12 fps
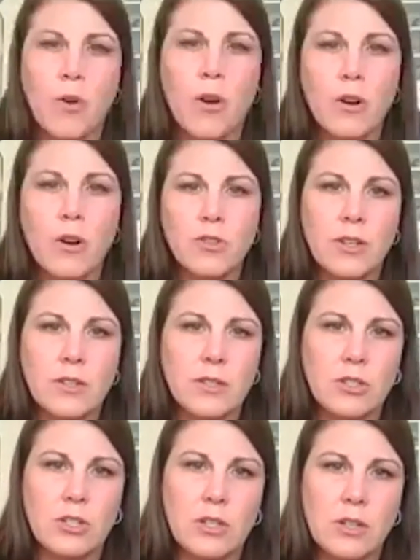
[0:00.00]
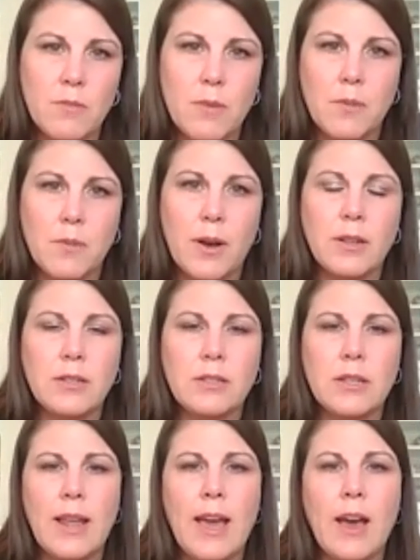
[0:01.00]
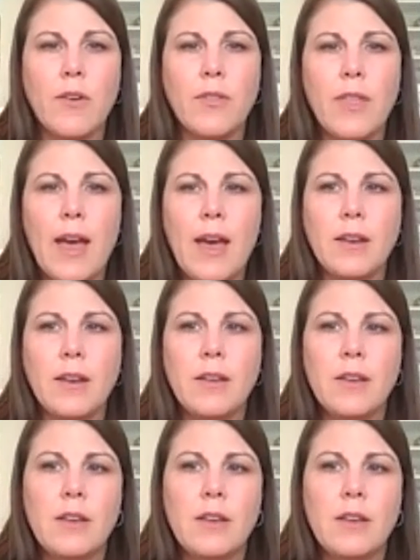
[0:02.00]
her transition into menopause and how that